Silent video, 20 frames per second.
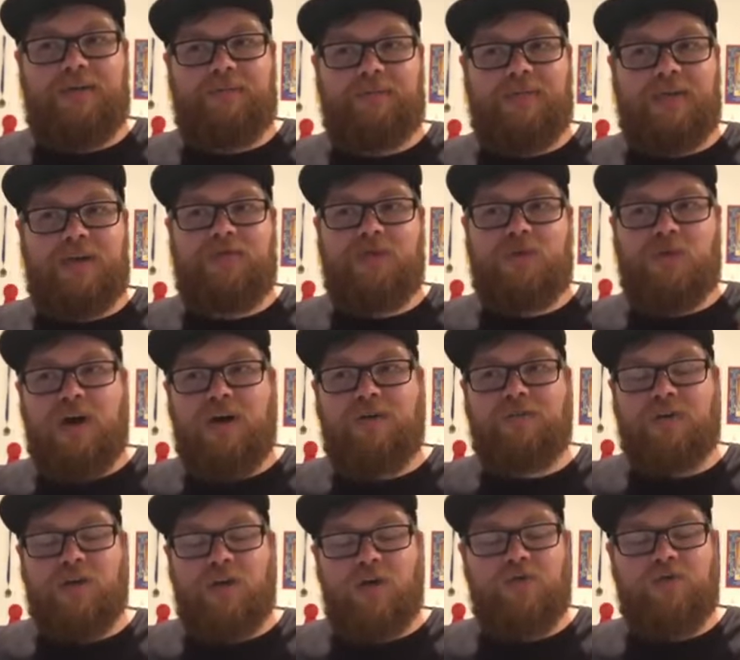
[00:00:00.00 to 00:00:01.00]
if you
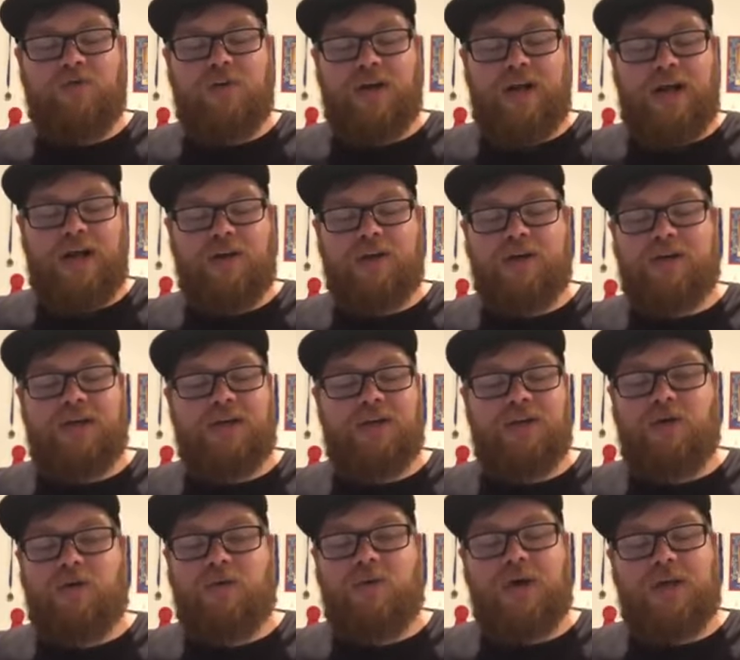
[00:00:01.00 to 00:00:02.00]
hover over an area that you
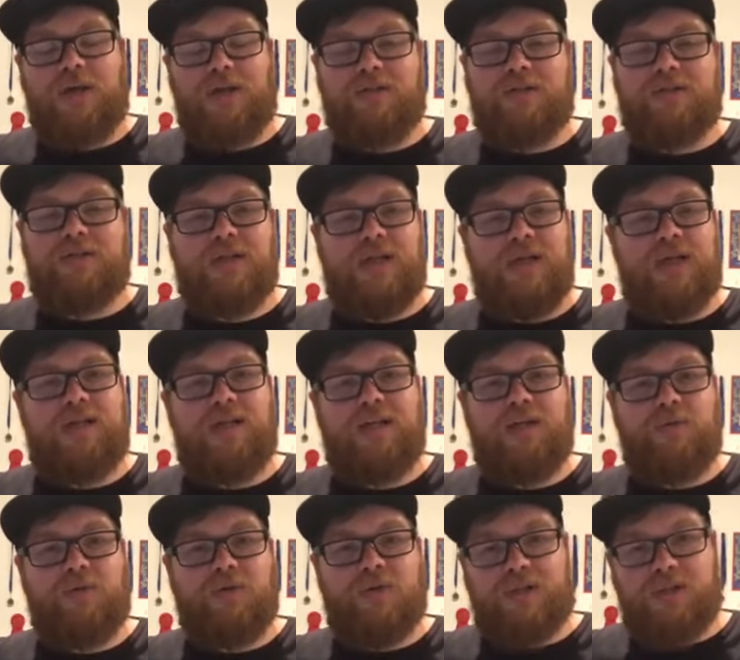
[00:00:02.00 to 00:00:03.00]
don't quite understand,
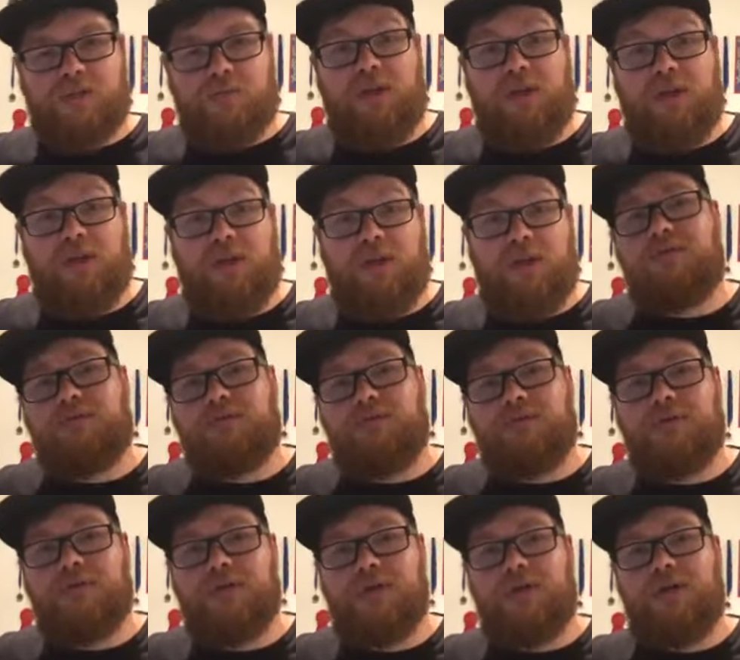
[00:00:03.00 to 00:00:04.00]
it will explain it,
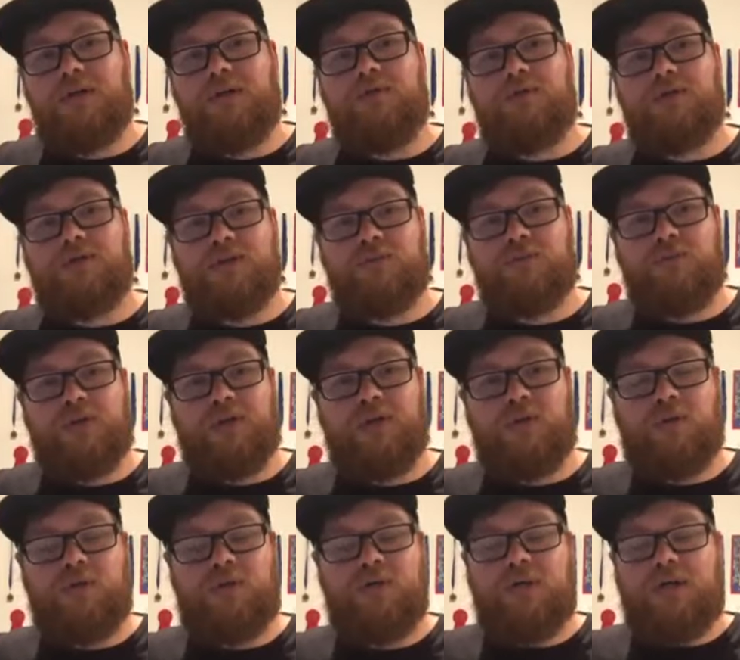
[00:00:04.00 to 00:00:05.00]
which is pretty
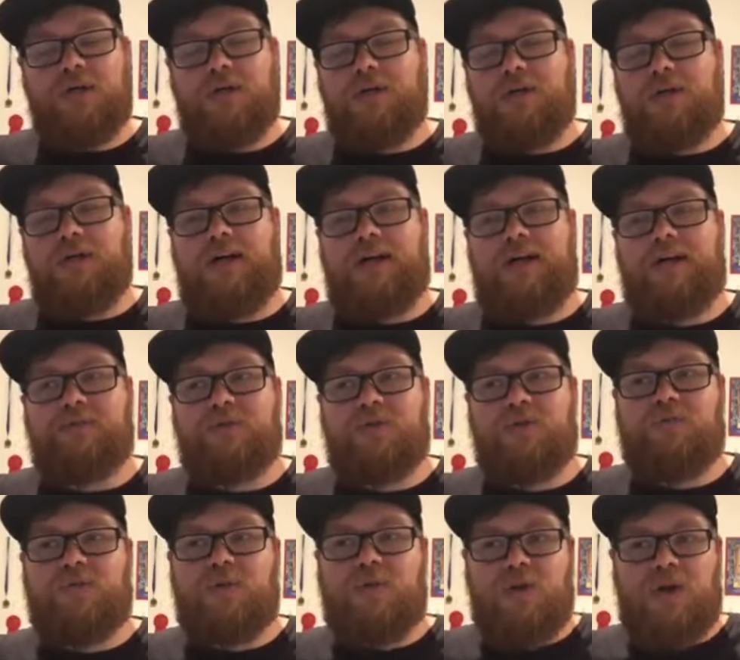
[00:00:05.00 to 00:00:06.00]
cool. So
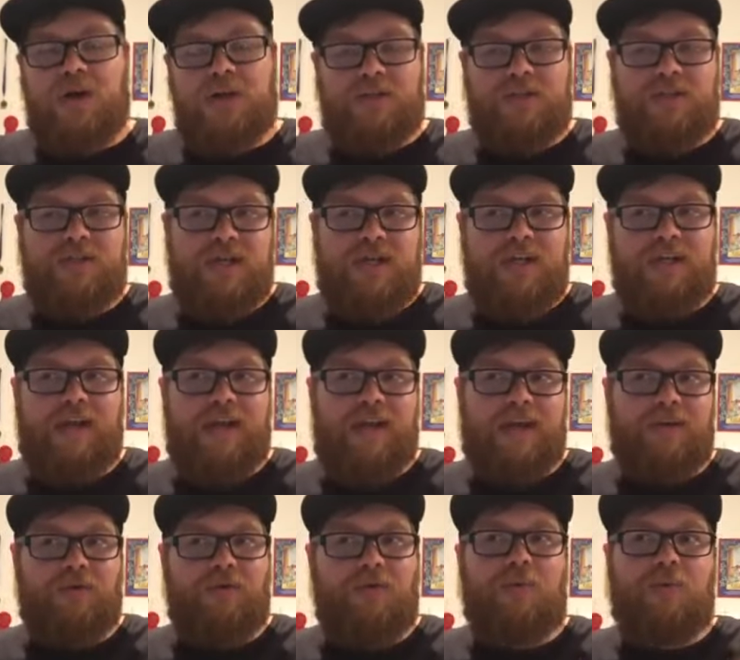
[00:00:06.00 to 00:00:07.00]
if you don't understand
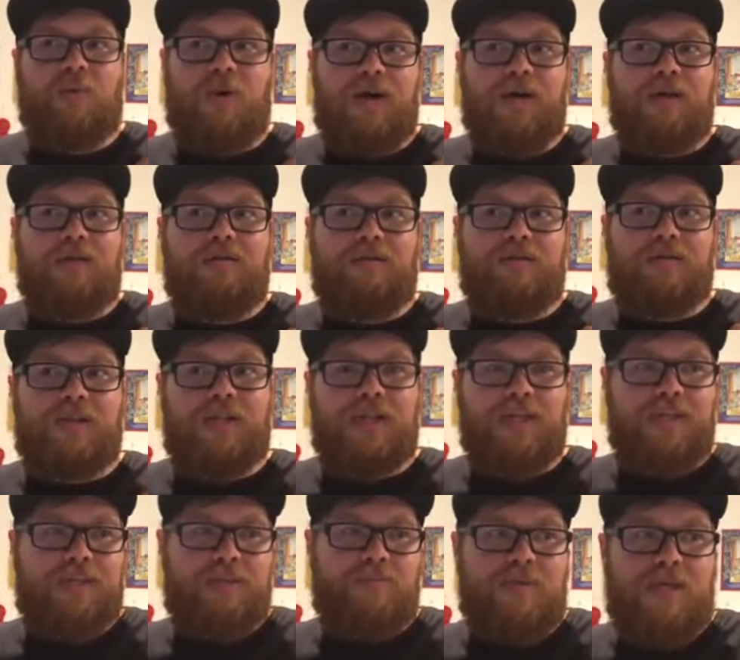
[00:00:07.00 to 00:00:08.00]
like what
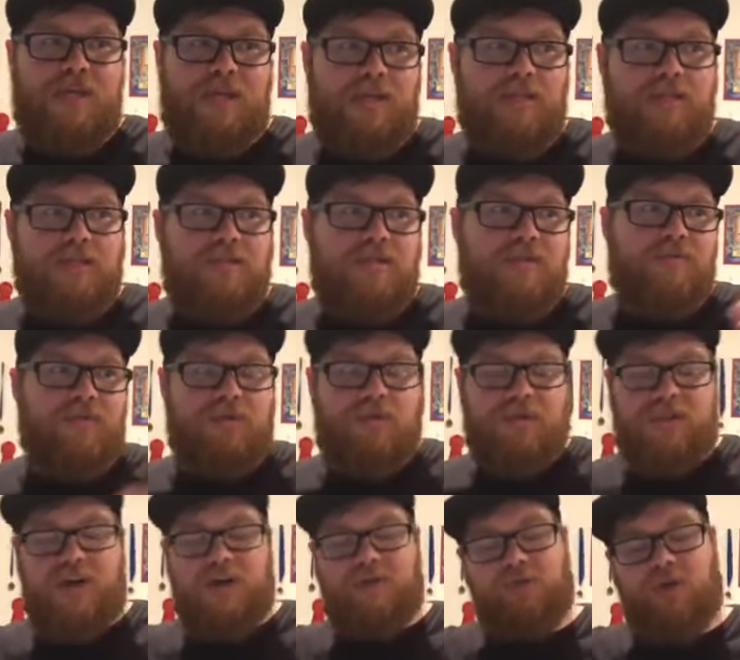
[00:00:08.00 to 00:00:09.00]
this means, if you
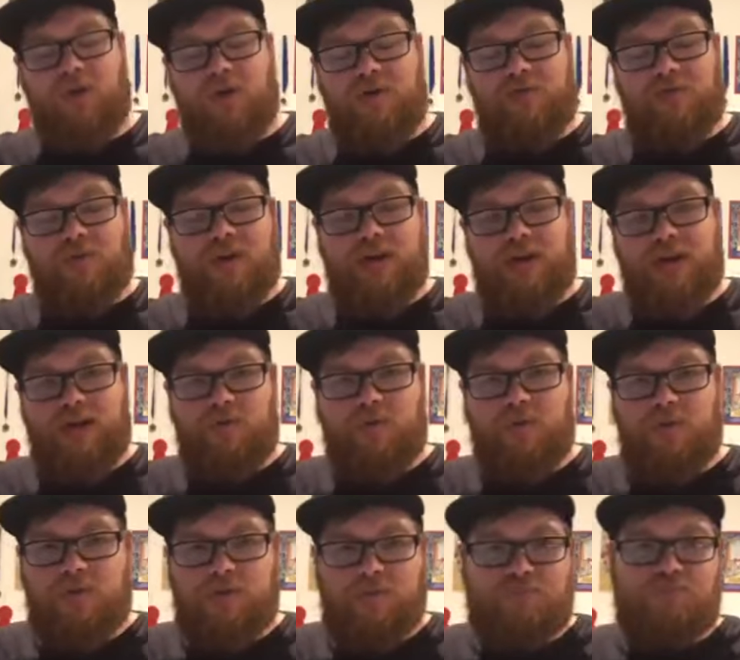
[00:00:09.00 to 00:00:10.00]
just hover over it, it
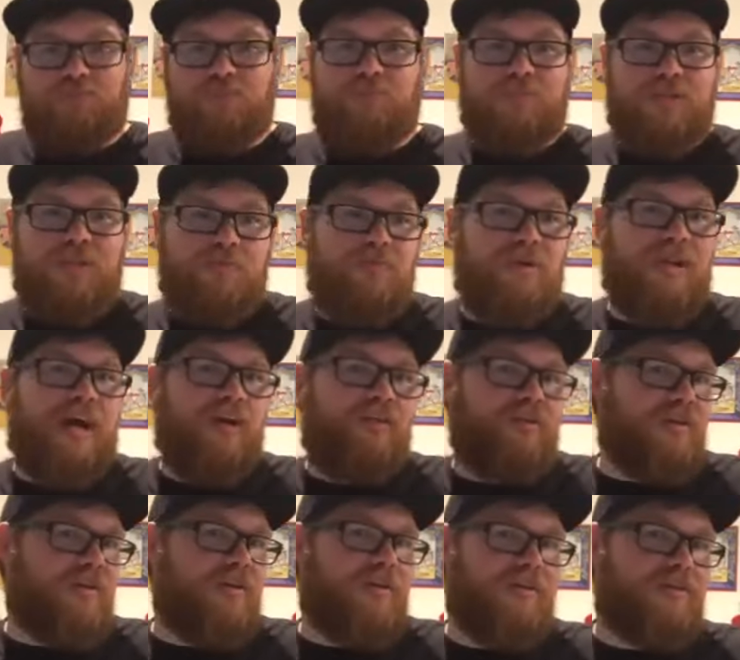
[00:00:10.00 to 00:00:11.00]
will spit out
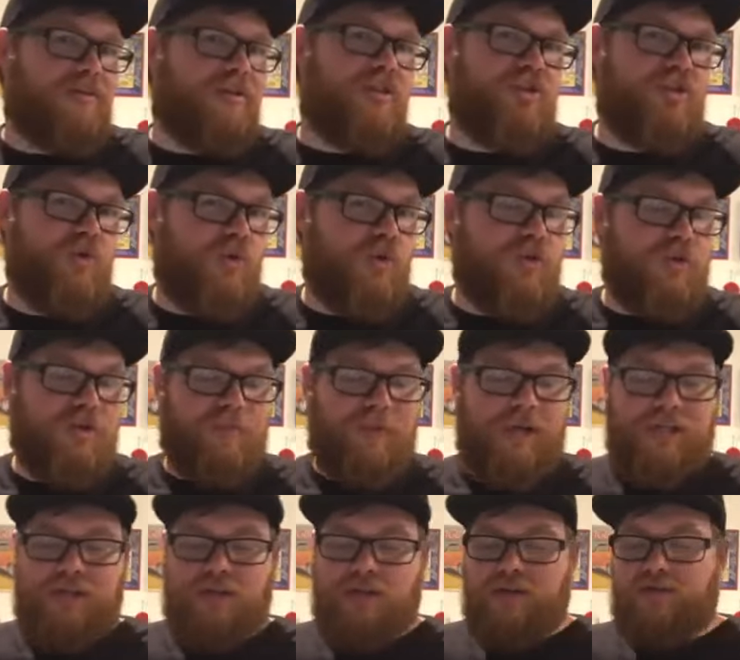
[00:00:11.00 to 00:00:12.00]
the short-term
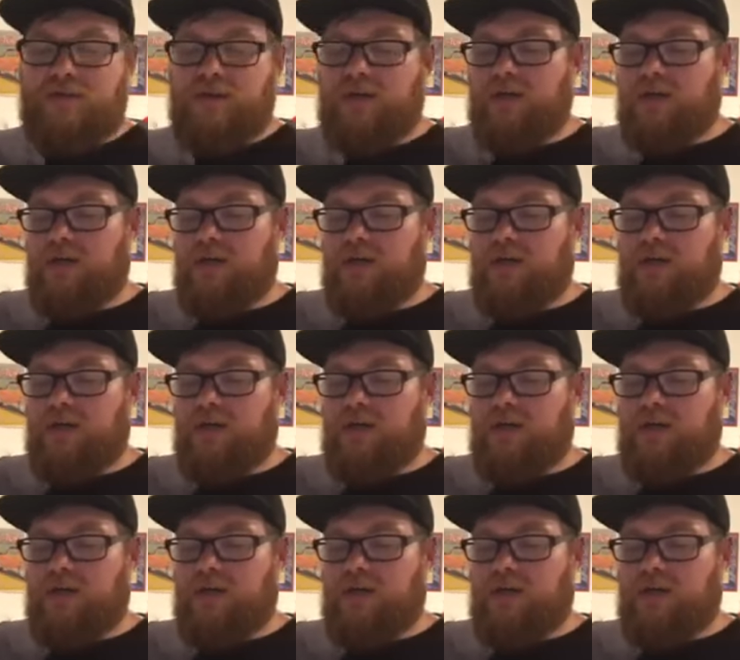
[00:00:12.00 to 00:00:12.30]
answer of it.